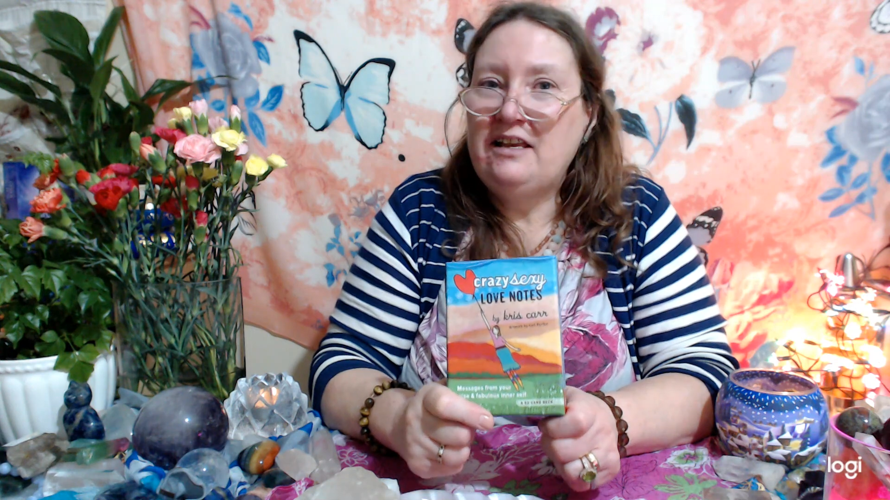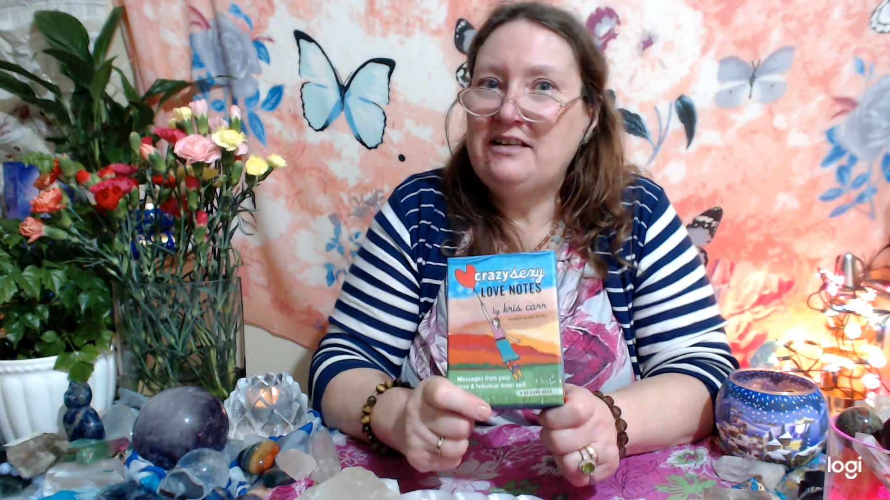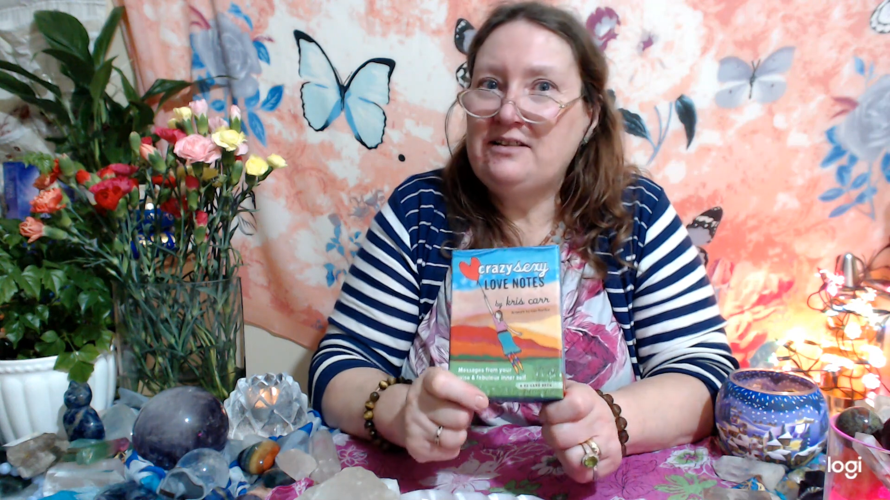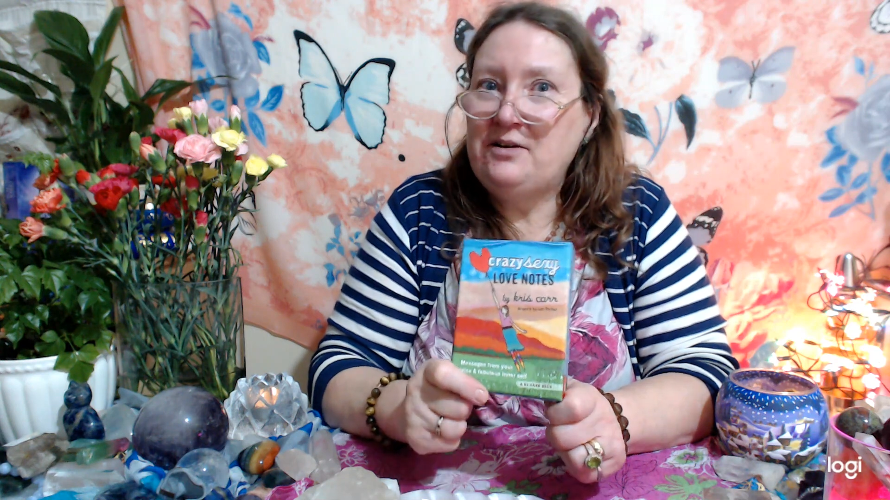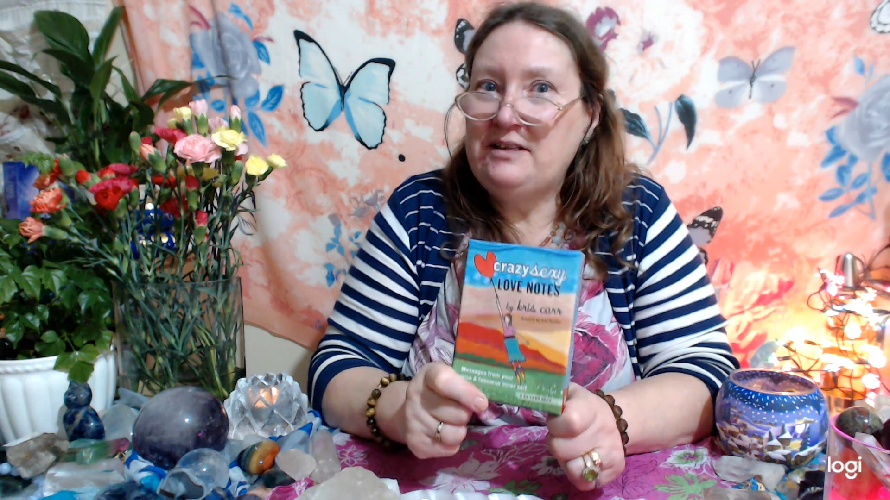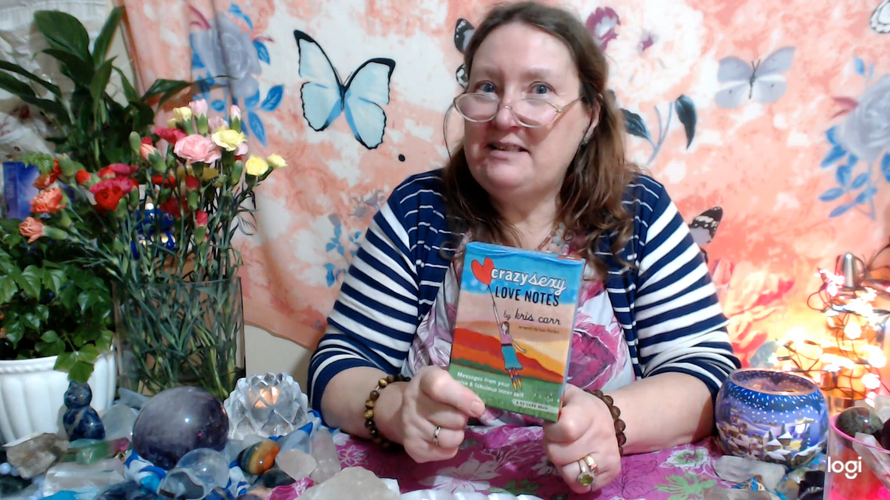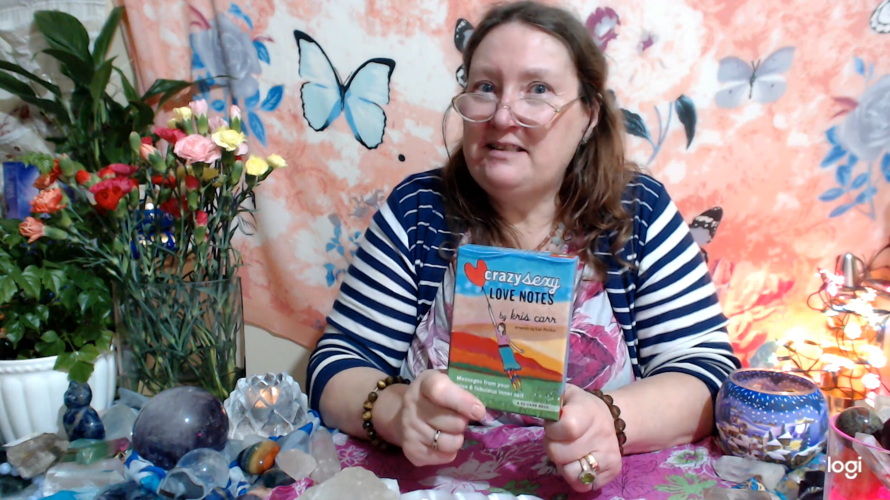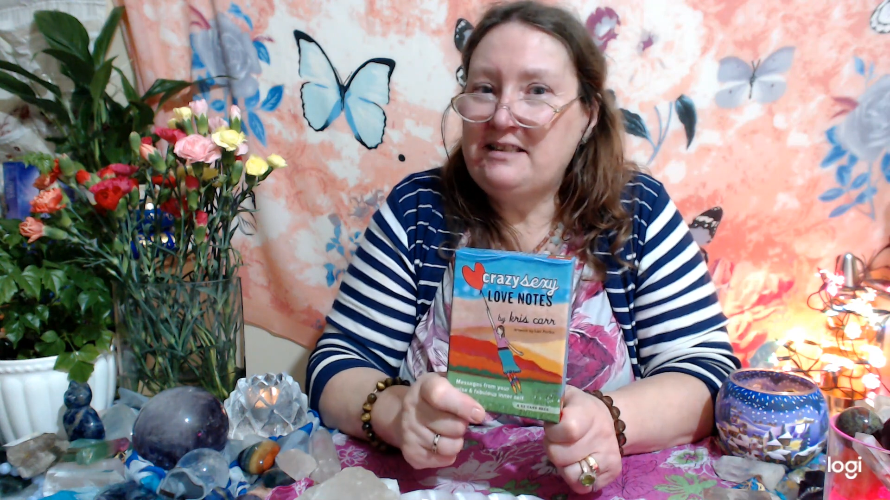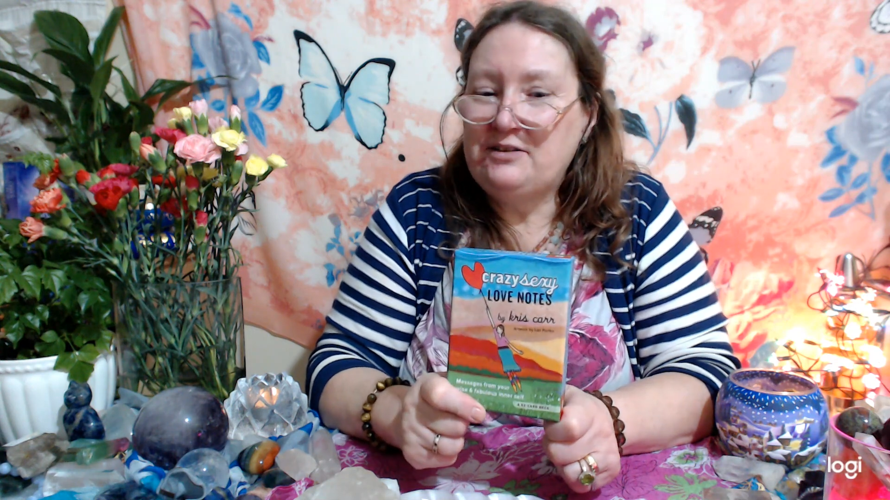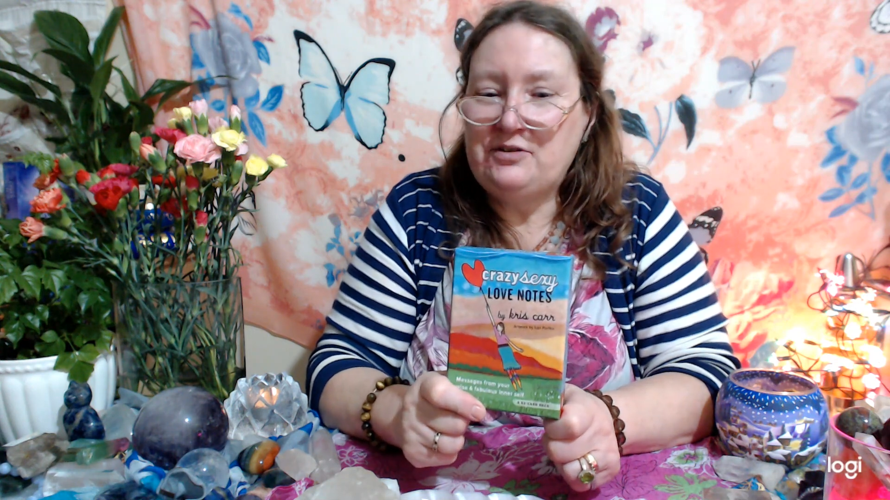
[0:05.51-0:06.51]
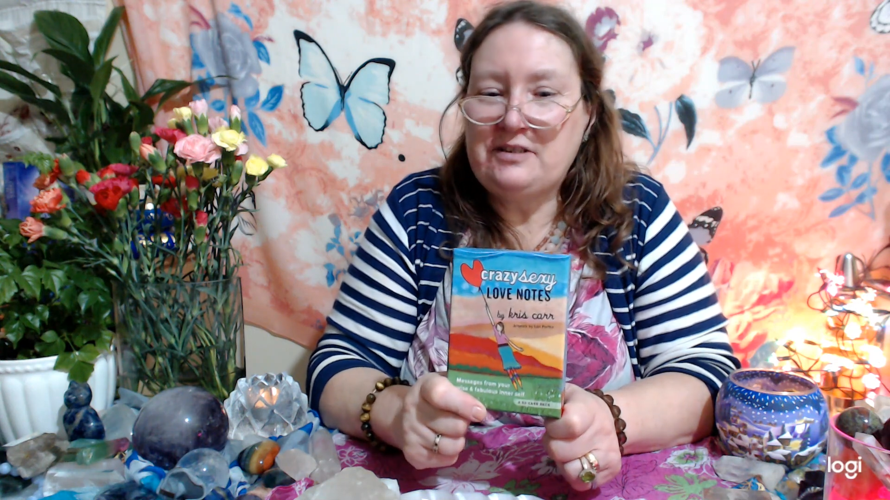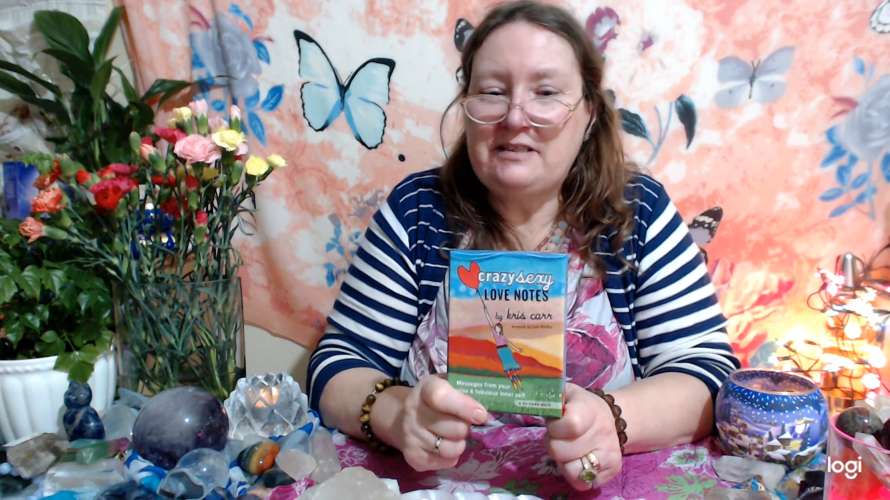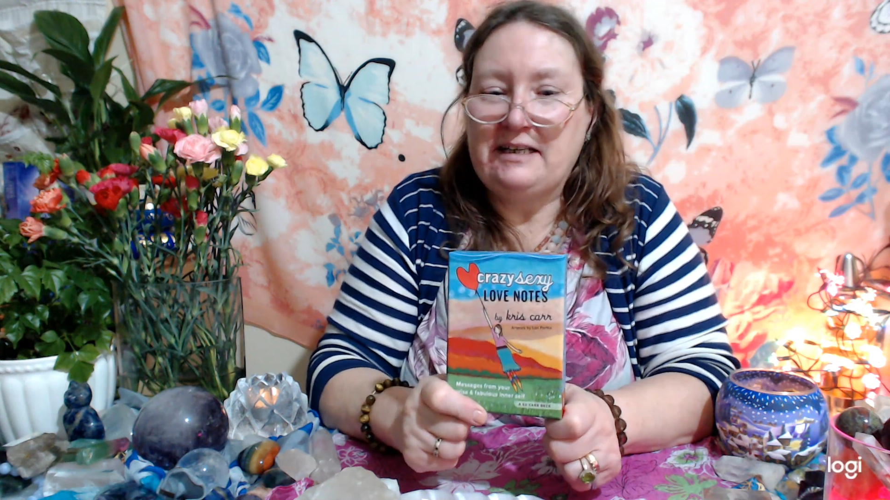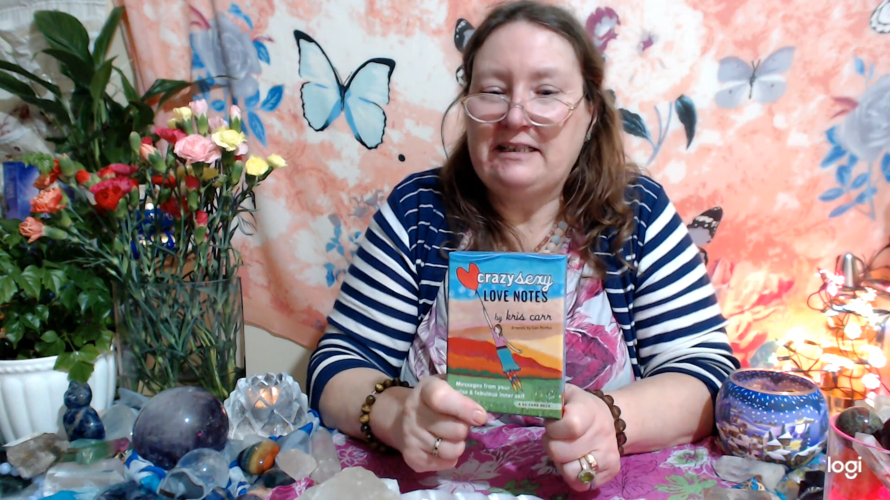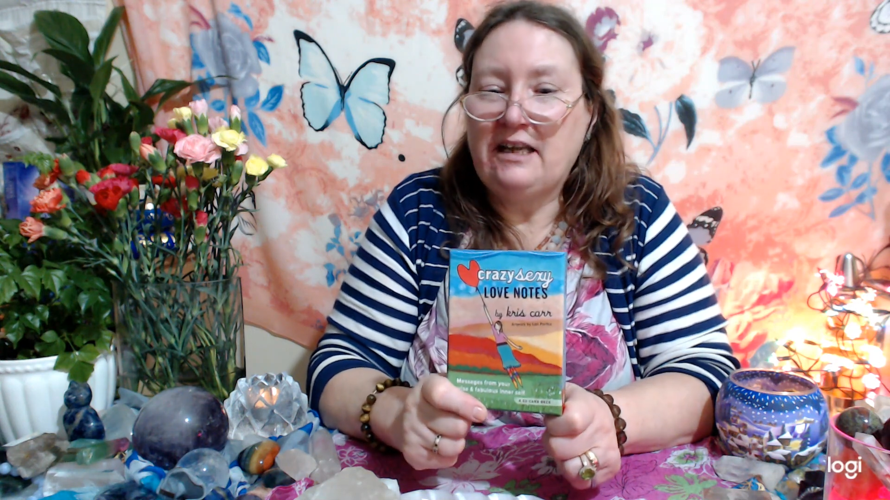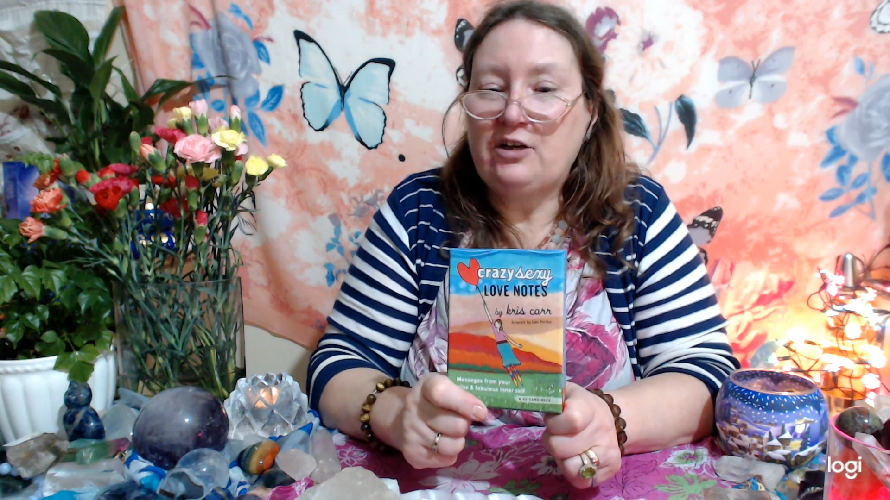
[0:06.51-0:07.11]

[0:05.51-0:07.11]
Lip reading: So this is interesting.